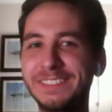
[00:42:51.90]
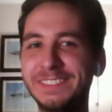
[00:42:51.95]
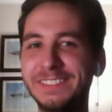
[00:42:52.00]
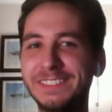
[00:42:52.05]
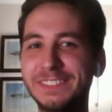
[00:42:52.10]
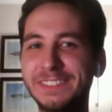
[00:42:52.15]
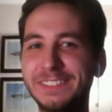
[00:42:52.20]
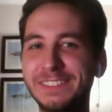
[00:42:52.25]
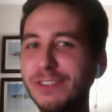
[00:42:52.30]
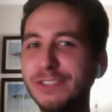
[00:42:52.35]

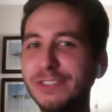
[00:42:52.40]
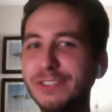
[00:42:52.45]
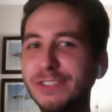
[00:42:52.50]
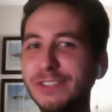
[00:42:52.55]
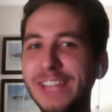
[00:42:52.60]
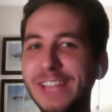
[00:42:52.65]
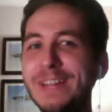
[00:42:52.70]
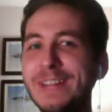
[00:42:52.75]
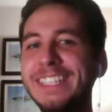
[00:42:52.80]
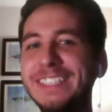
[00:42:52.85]
There aren't that
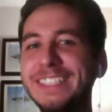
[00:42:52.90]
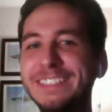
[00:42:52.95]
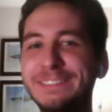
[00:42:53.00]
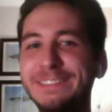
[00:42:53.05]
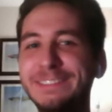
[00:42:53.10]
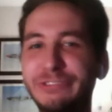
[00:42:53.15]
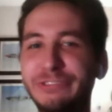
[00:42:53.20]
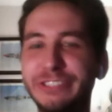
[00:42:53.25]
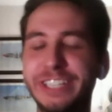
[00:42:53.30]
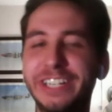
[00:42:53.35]

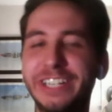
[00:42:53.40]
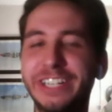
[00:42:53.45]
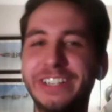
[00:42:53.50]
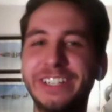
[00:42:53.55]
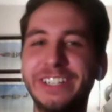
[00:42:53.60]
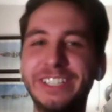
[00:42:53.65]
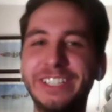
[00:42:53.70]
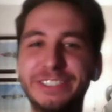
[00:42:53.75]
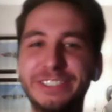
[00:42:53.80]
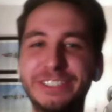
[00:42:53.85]
many
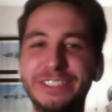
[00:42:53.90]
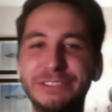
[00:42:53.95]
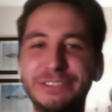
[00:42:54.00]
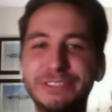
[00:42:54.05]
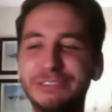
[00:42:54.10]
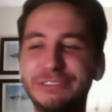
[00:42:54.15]
scenarios.